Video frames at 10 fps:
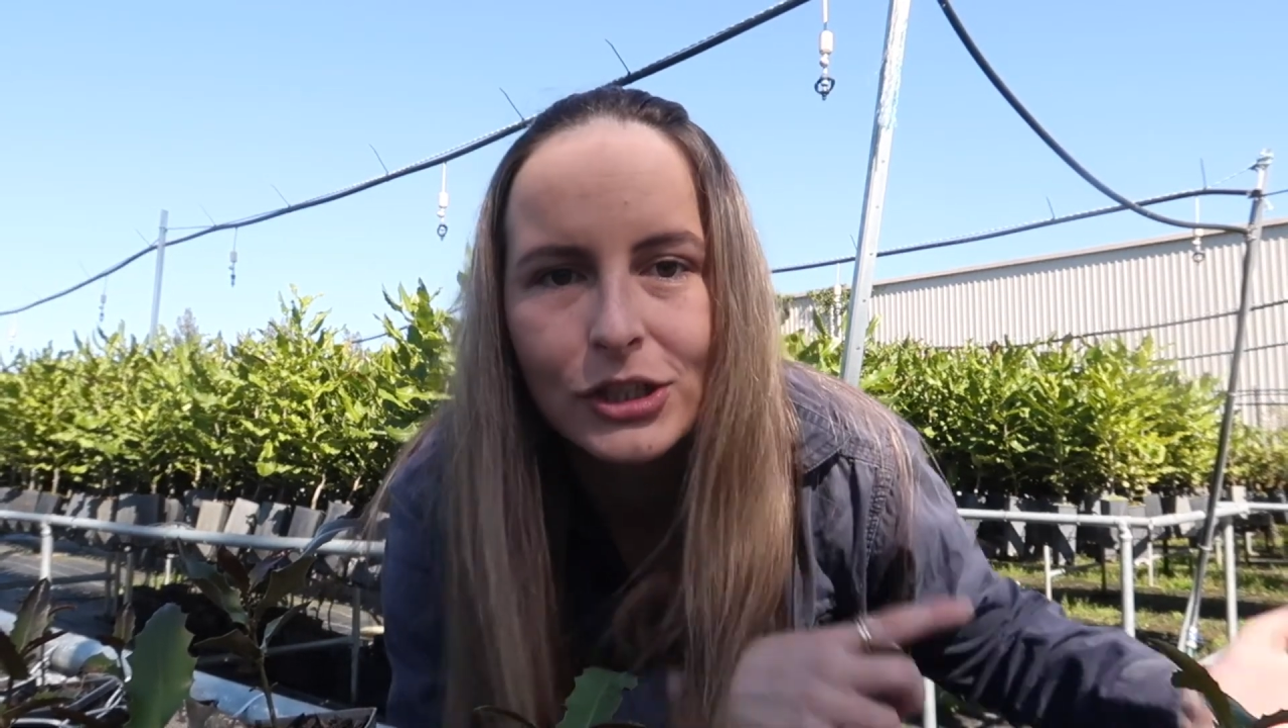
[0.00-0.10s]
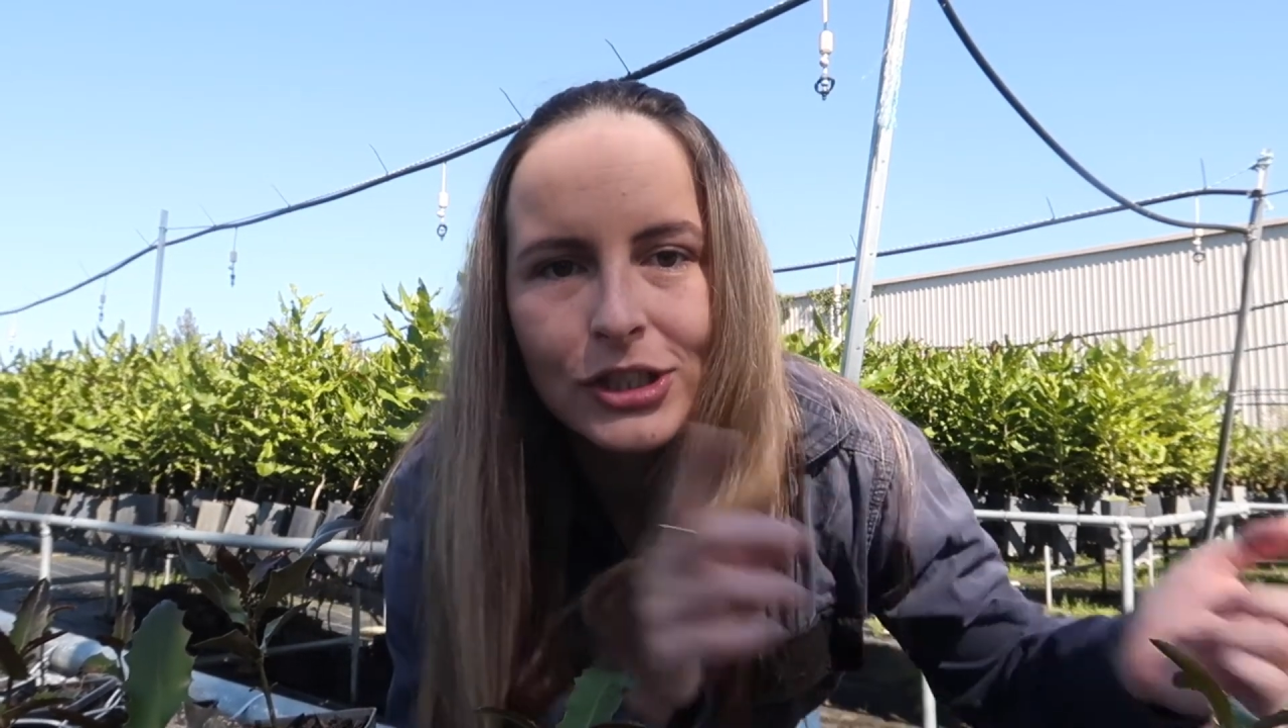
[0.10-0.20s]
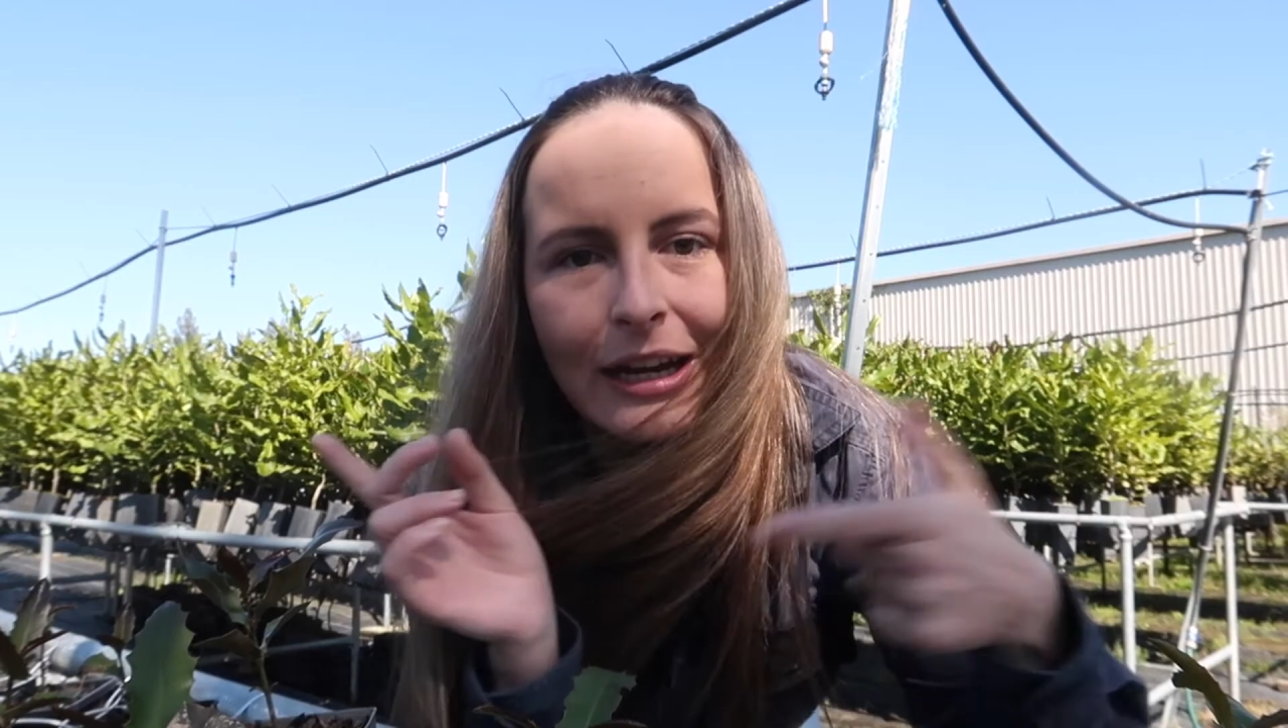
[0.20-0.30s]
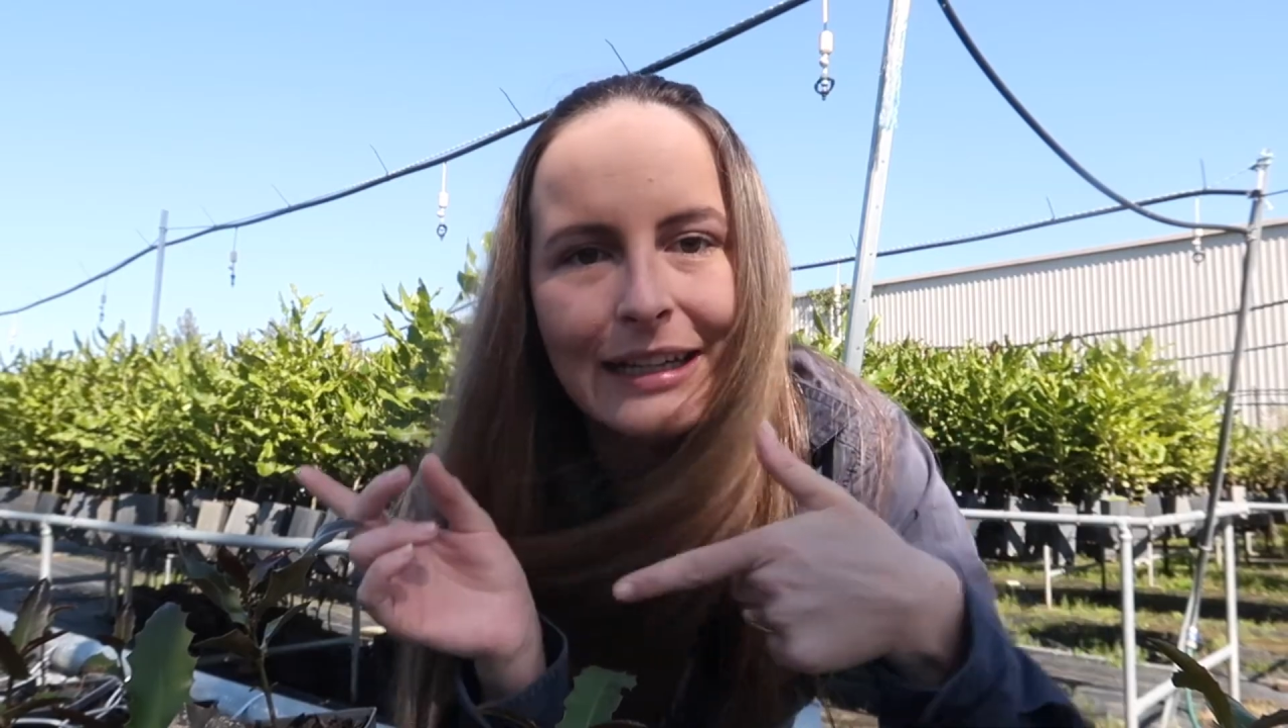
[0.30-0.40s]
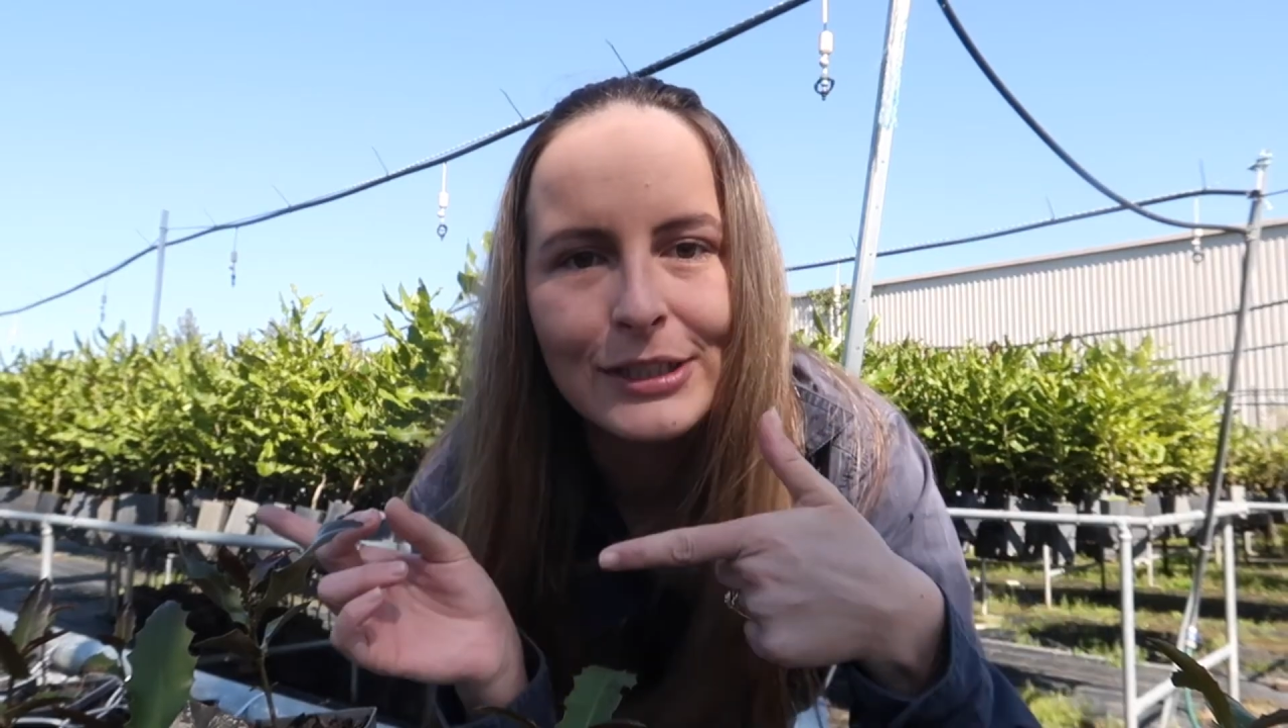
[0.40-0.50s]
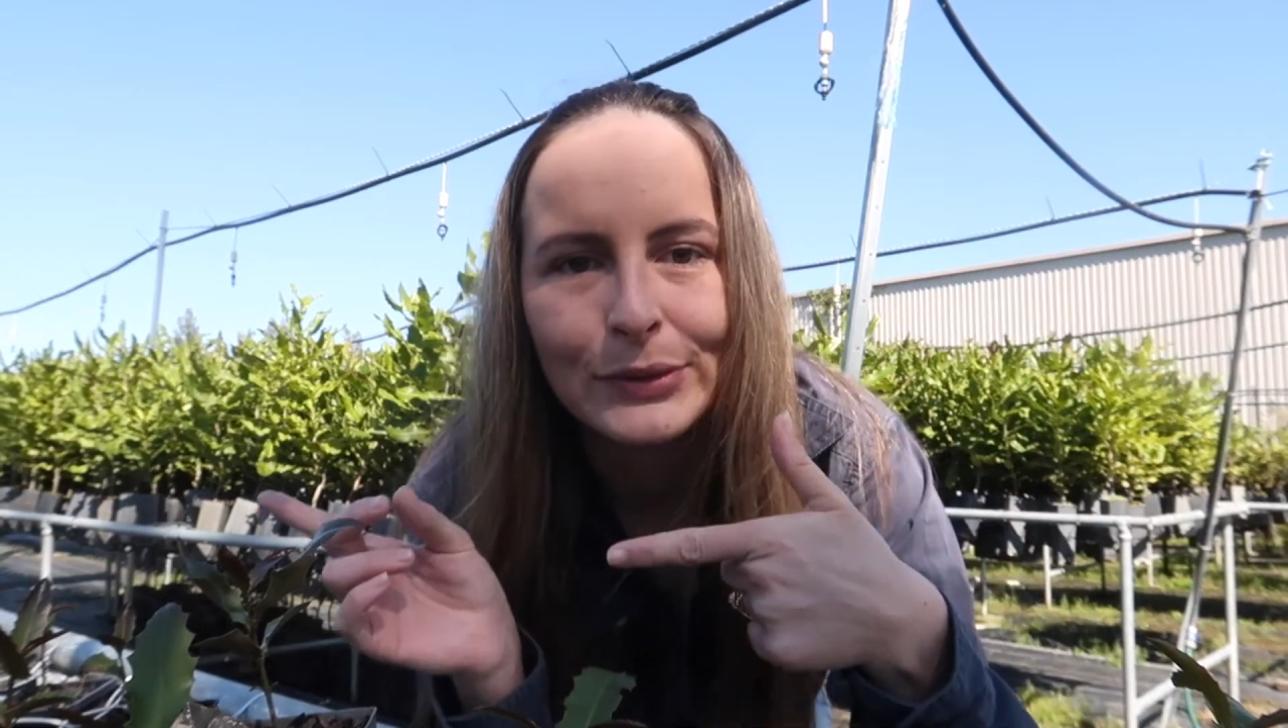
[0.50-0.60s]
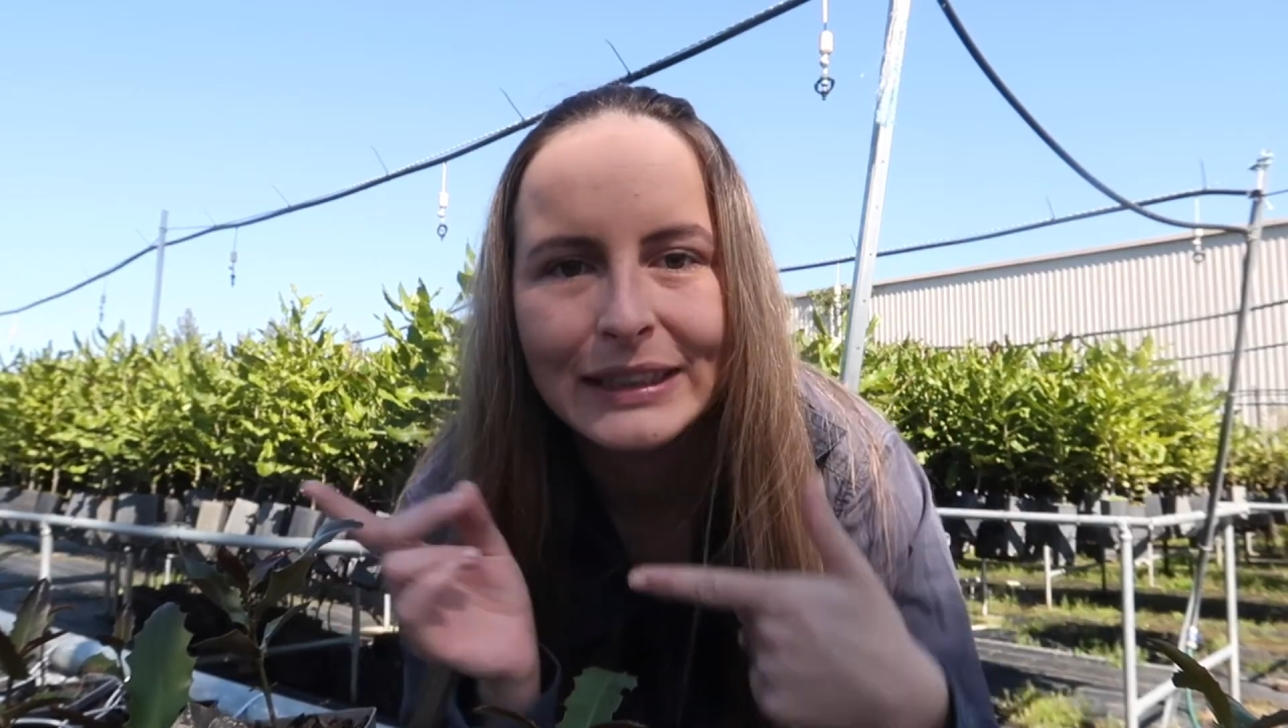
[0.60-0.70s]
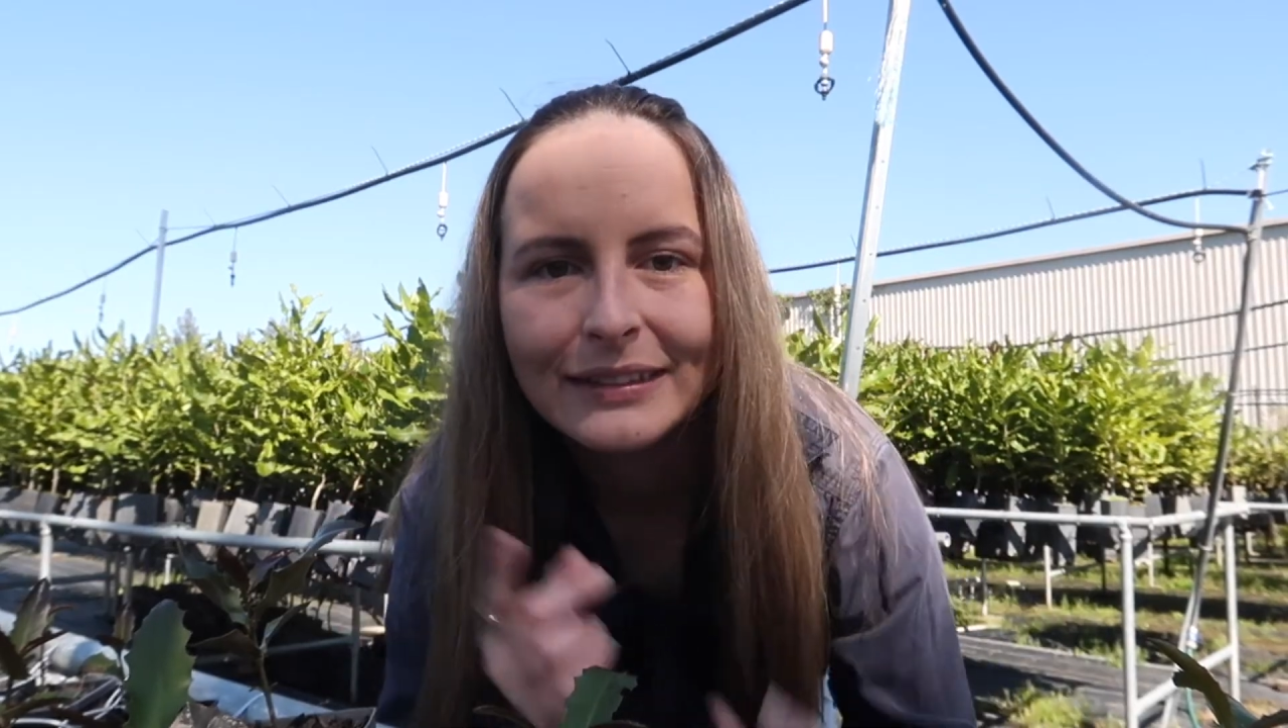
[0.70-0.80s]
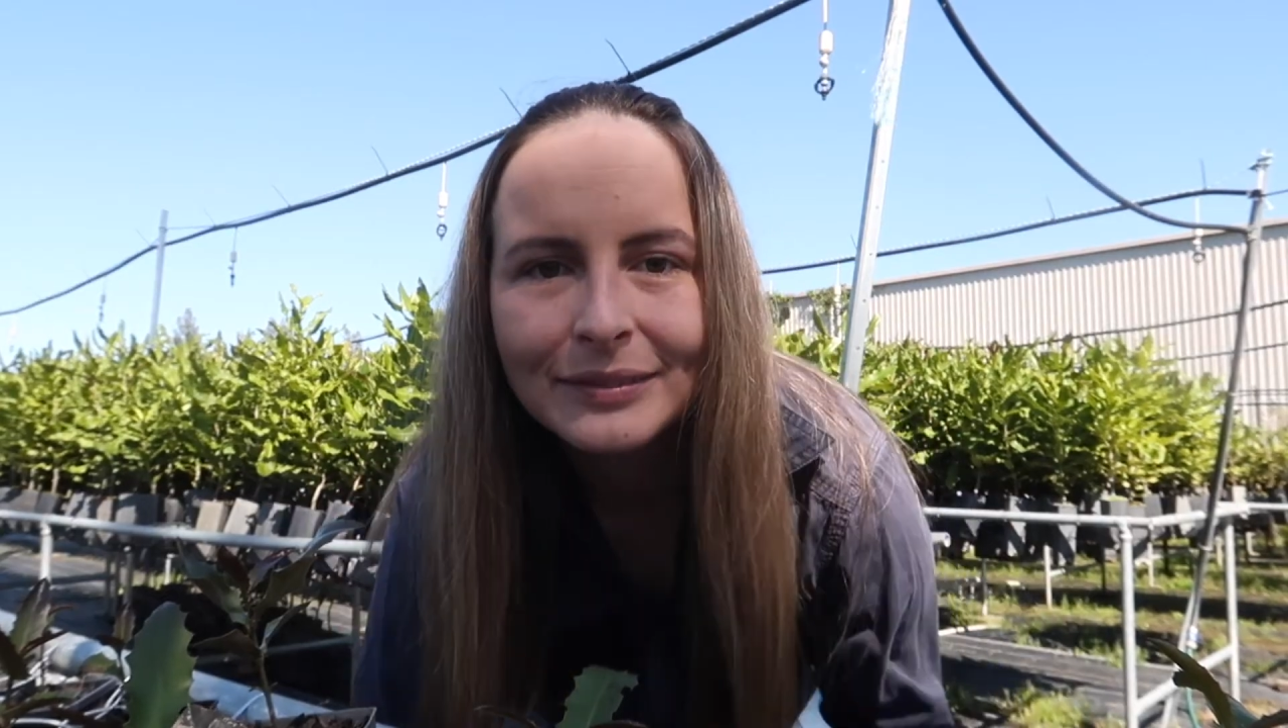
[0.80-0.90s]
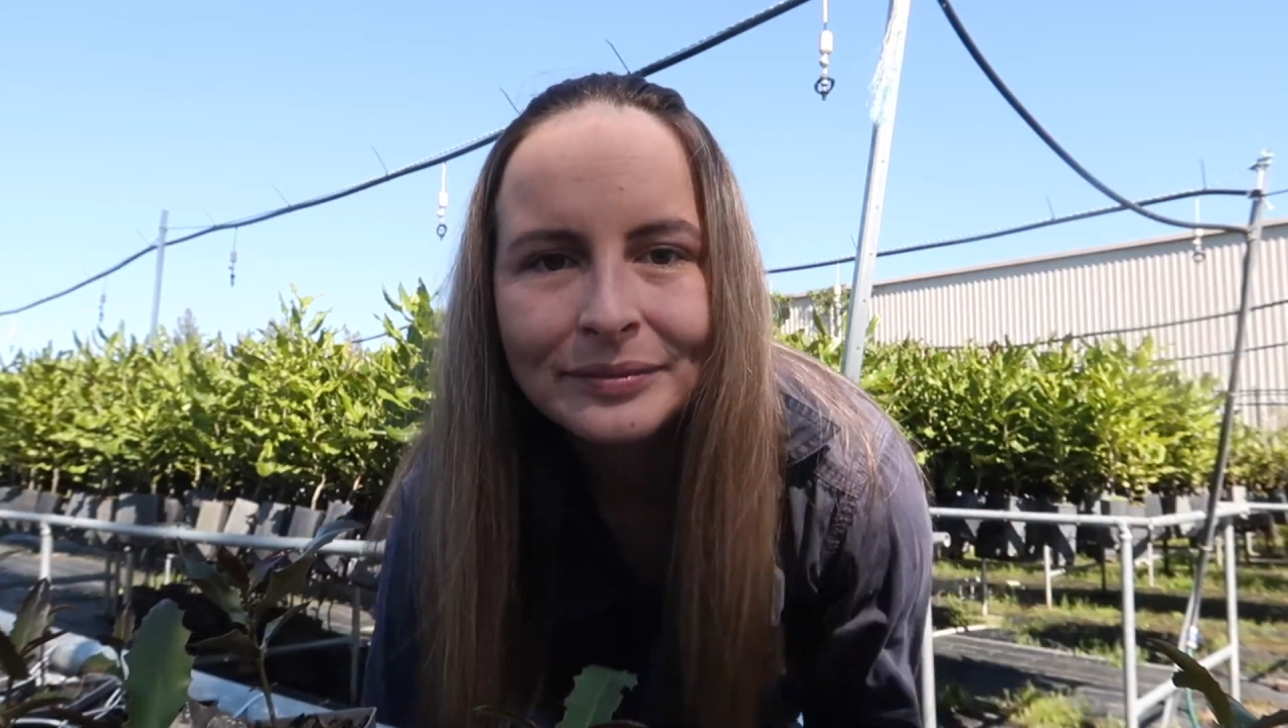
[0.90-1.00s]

straight into it.